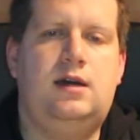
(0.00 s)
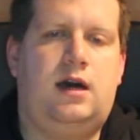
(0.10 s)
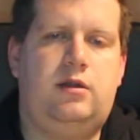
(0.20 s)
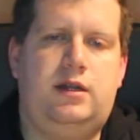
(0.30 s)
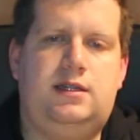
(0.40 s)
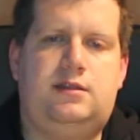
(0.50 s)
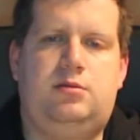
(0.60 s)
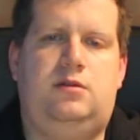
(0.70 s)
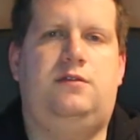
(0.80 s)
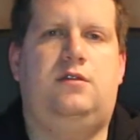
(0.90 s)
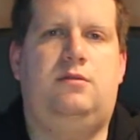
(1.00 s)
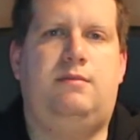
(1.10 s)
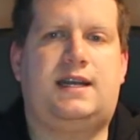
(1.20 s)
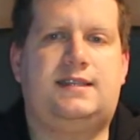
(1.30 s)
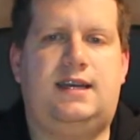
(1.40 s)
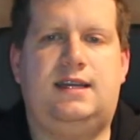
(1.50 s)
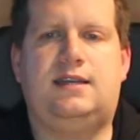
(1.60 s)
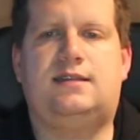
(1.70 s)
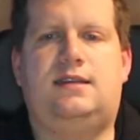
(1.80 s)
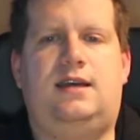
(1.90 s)
I run this on max
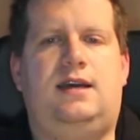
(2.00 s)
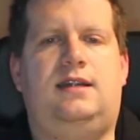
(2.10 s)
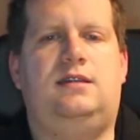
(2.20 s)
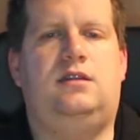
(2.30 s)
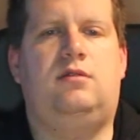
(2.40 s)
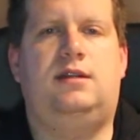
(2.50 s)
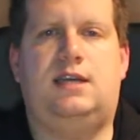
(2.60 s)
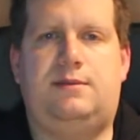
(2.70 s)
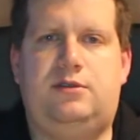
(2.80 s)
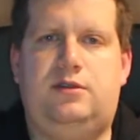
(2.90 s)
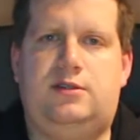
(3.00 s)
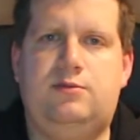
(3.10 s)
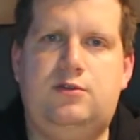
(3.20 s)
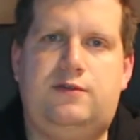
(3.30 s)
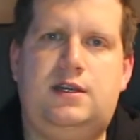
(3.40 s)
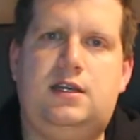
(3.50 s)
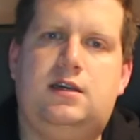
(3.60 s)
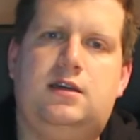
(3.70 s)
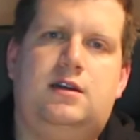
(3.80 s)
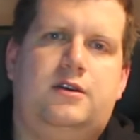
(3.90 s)
settings and it runs absolutely smoothly.